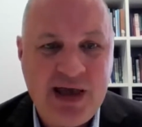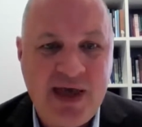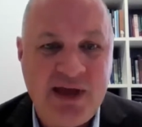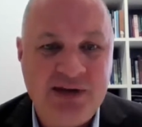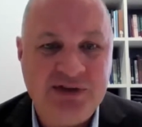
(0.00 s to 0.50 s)

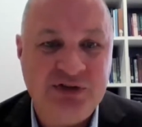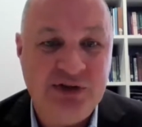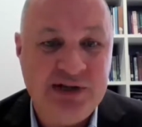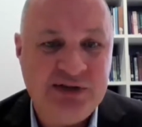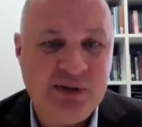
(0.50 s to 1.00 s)
And that is
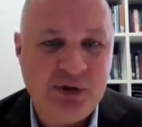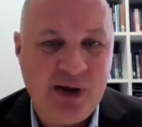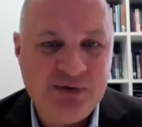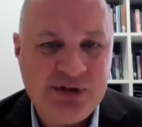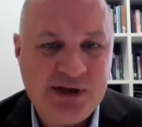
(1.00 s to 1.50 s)
indeed
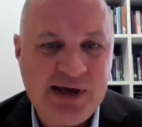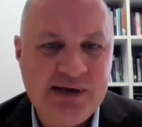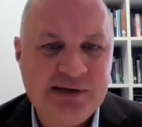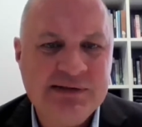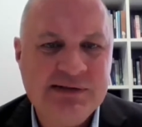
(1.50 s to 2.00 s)
sometimes the
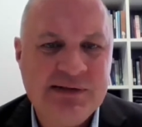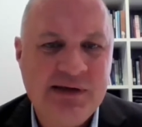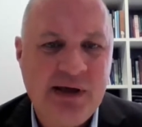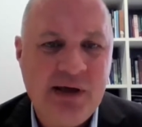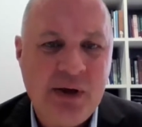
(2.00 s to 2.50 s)
case.